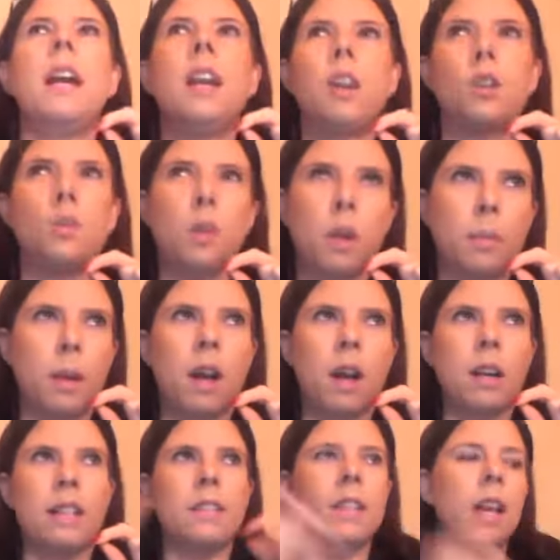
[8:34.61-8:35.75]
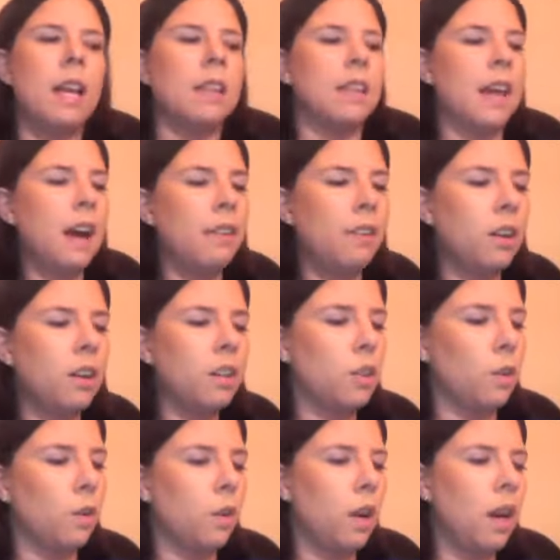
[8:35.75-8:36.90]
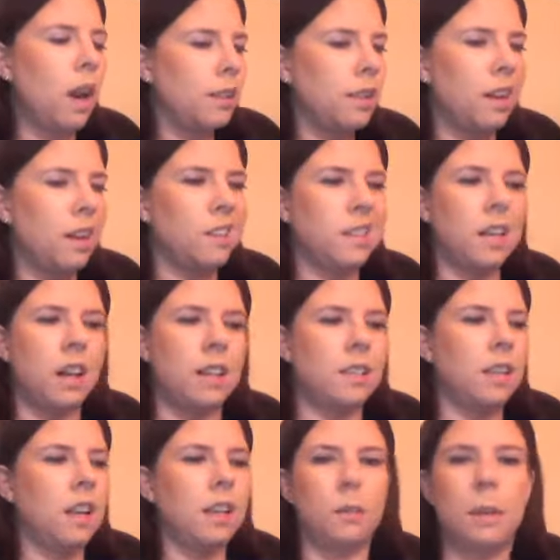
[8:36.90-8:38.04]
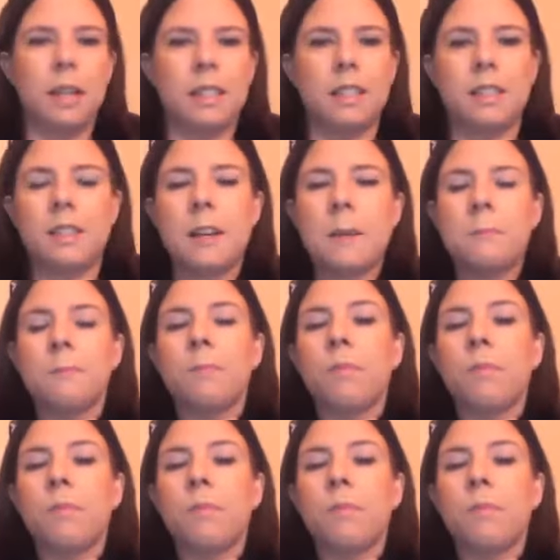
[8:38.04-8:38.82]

Here's what a blog is. They have also lots and lots and lots and lots of places.